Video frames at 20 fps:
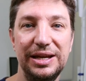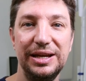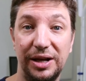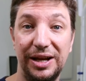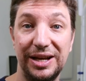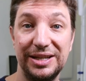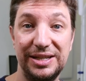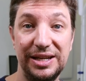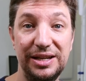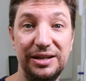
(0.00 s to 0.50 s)

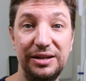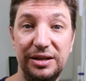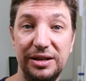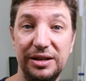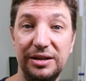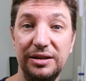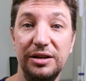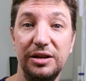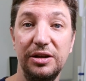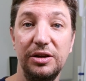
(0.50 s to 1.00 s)

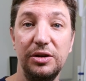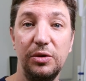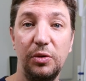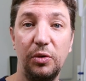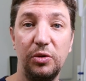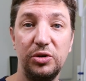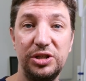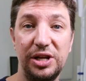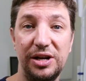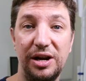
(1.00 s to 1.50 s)
Kazanjian
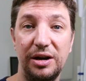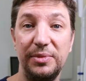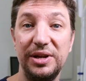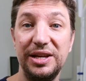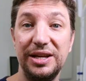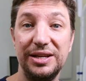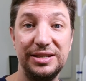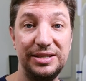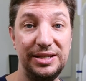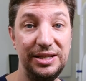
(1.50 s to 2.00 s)
was an
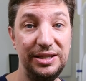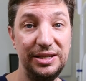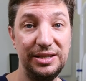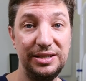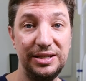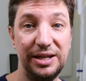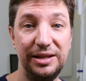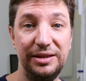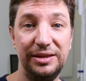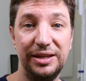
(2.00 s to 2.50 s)
Armenian
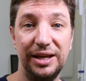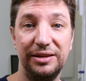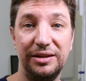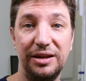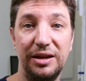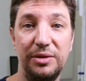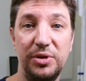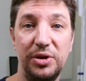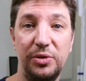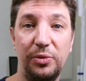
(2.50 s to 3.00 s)
citizen
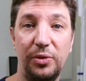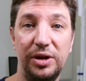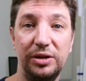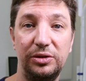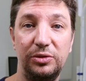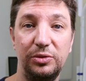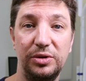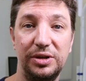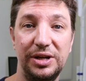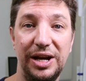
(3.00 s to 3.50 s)
that
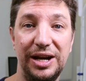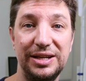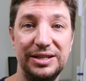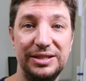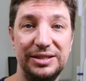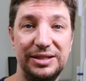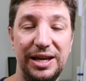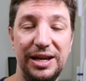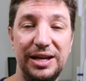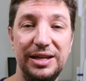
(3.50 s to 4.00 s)
emigrated to the United
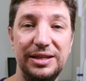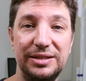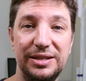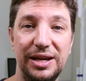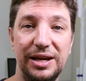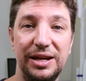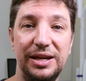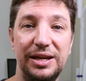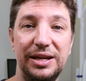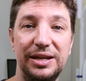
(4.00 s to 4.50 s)
States,
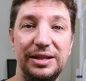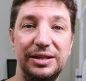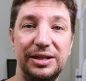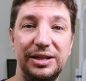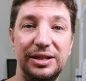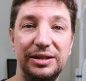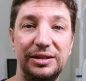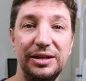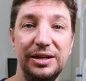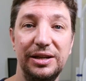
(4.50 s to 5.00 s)
and he
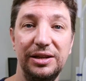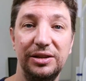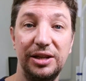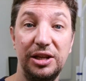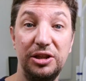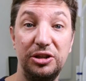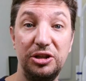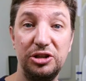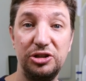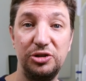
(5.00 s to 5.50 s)
did
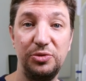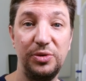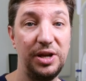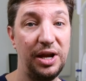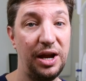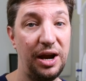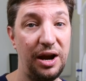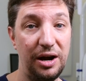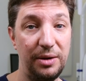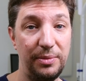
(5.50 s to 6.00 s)
dentistry
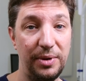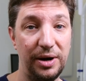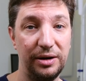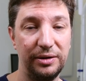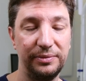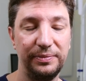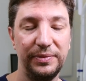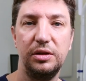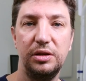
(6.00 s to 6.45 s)
in Harvard.